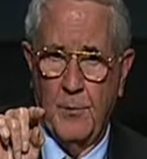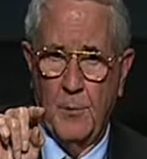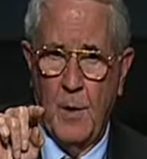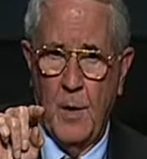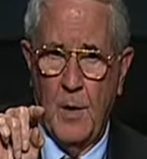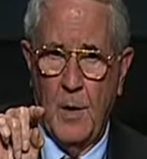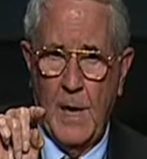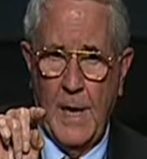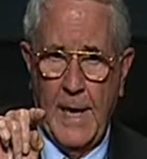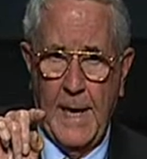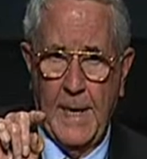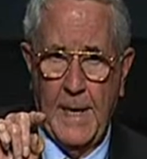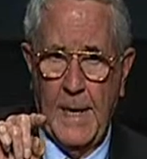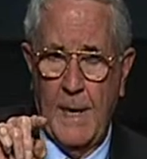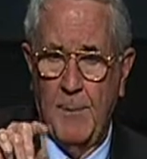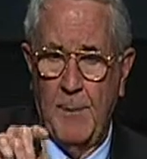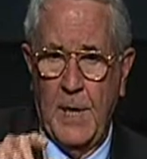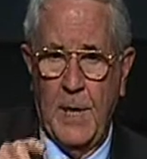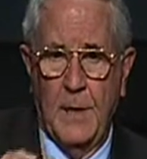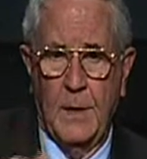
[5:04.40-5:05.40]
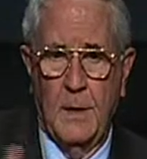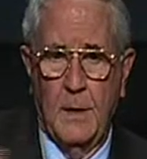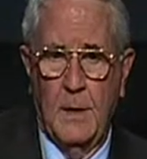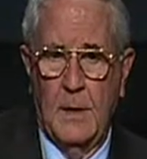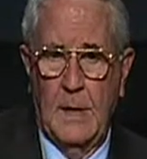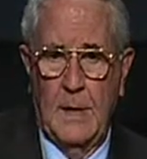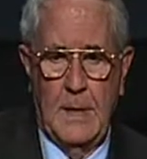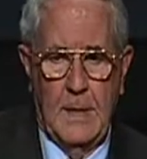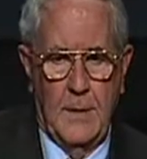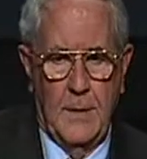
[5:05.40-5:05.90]
rollout, I mean,
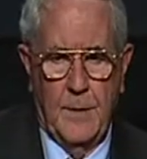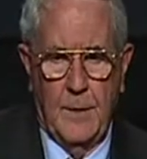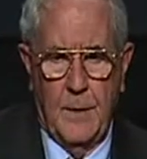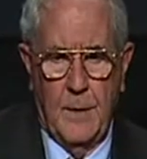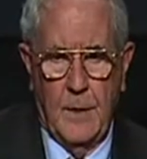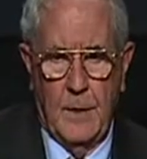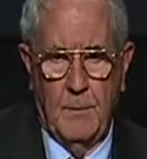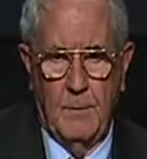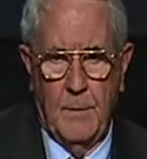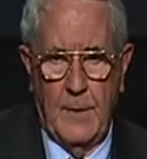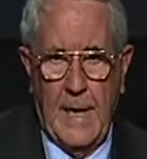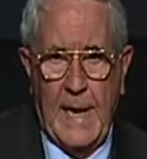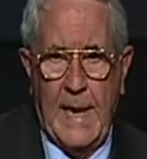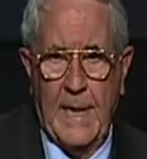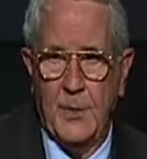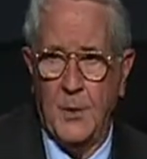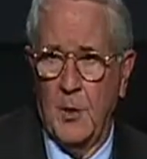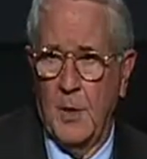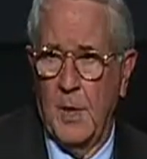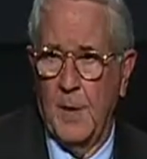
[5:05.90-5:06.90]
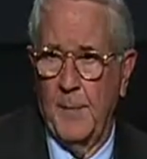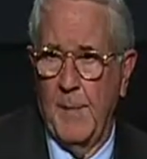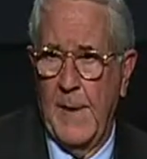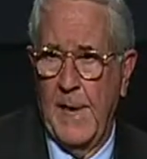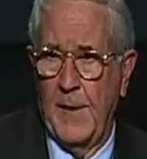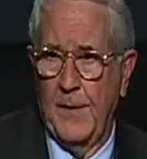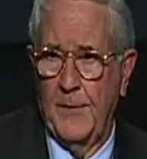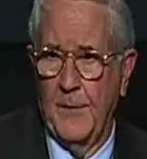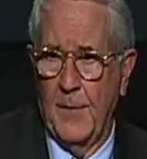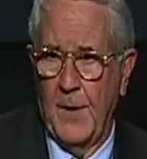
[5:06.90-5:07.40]
the actual
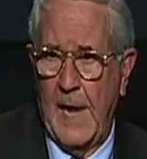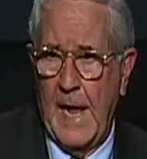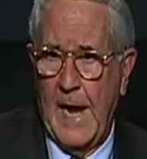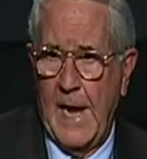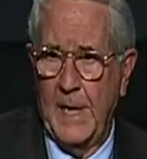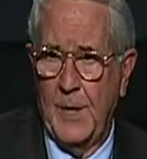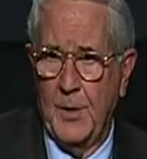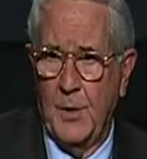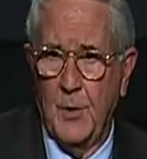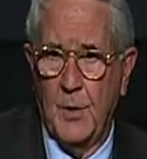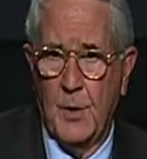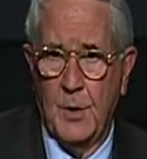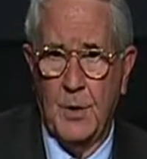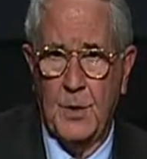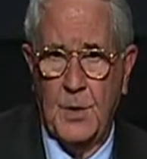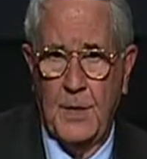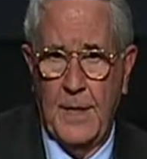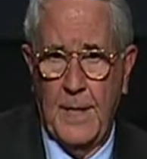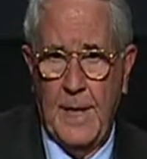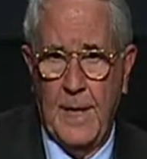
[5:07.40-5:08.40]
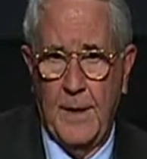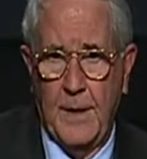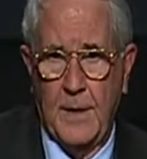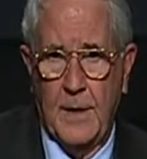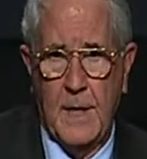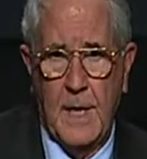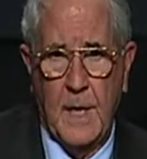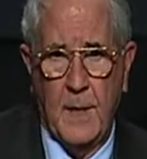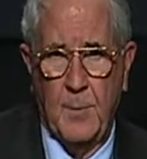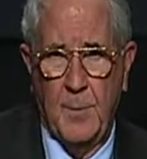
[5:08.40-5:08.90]
amount of light you could see out of the
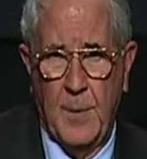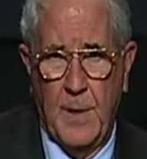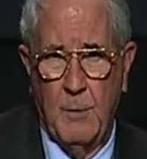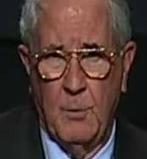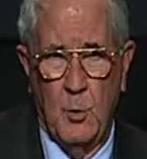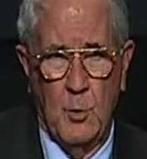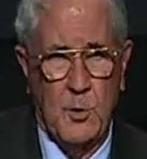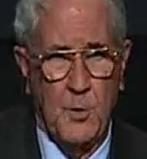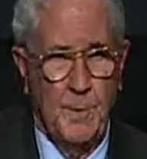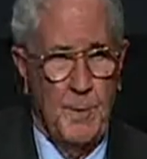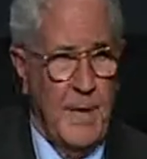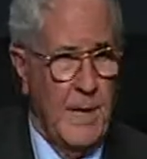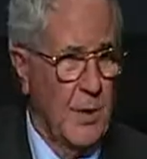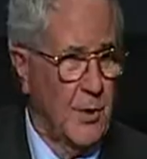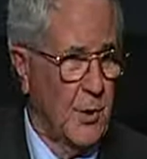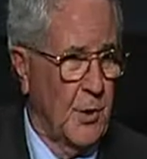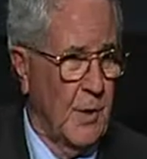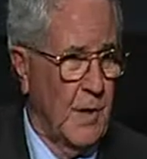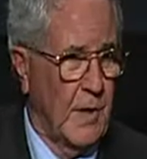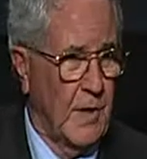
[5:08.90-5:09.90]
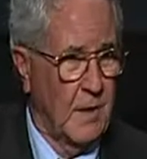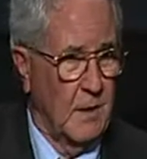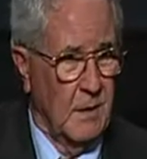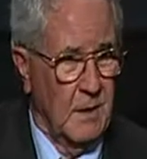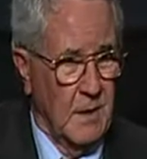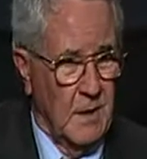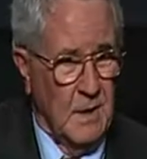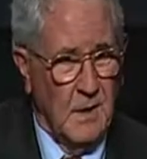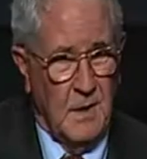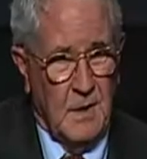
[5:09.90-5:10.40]
cockpit was measured in
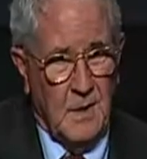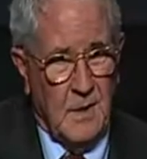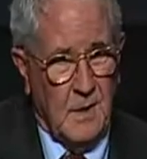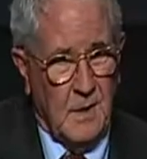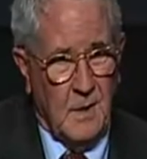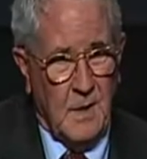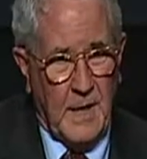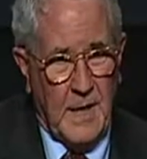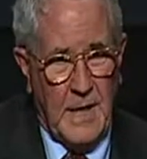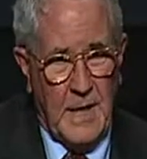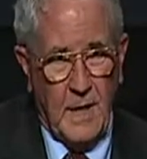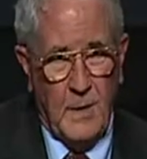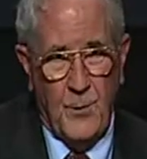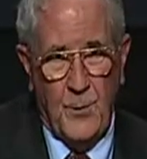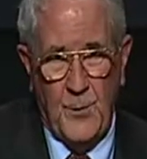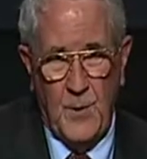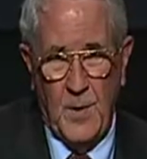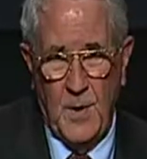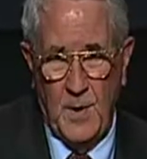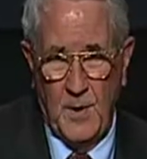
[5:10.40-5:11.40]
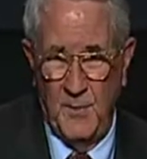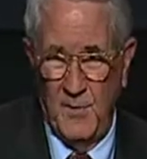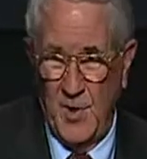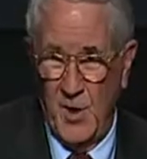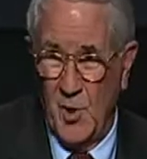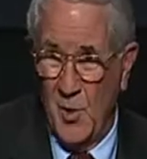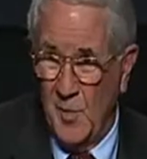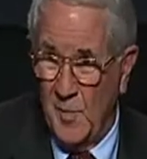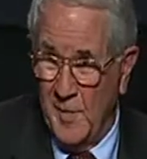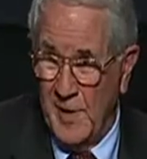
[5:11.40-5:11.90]
a handful of
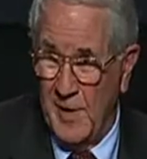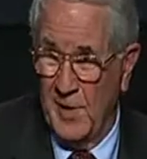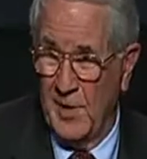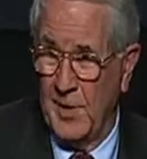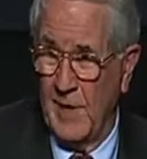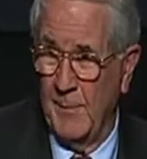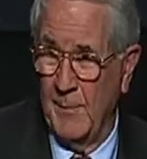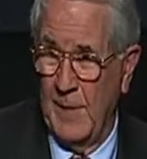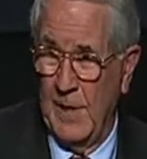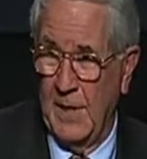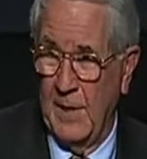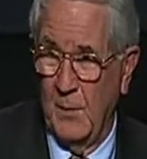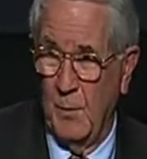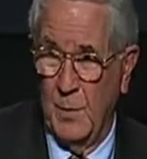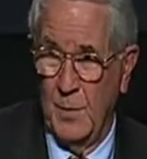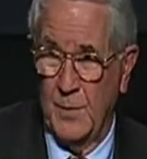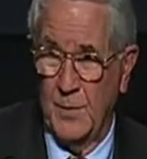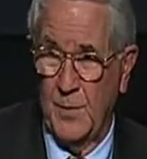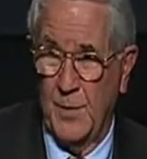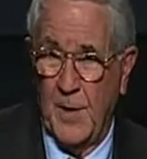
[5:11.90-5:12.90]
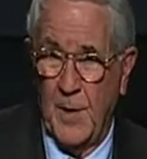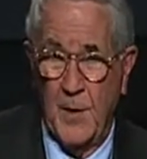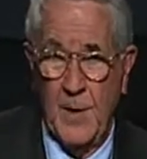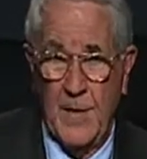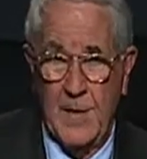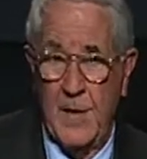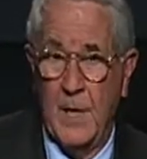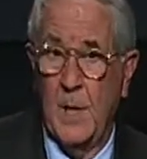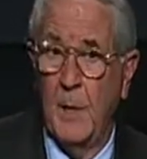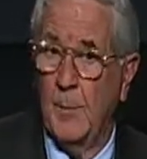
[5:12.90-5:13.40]
lumens. I mean, it was very
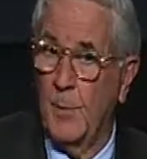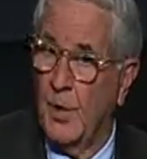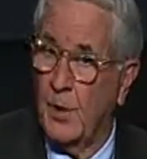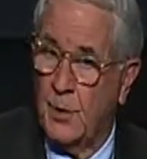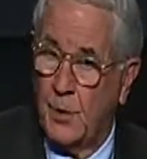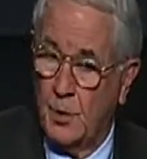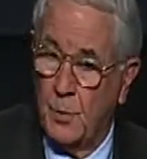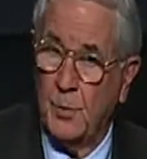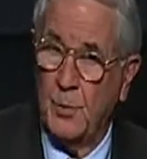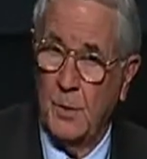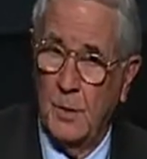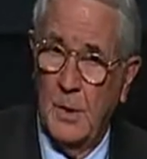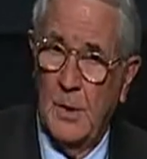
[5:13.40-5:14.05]
dim, but you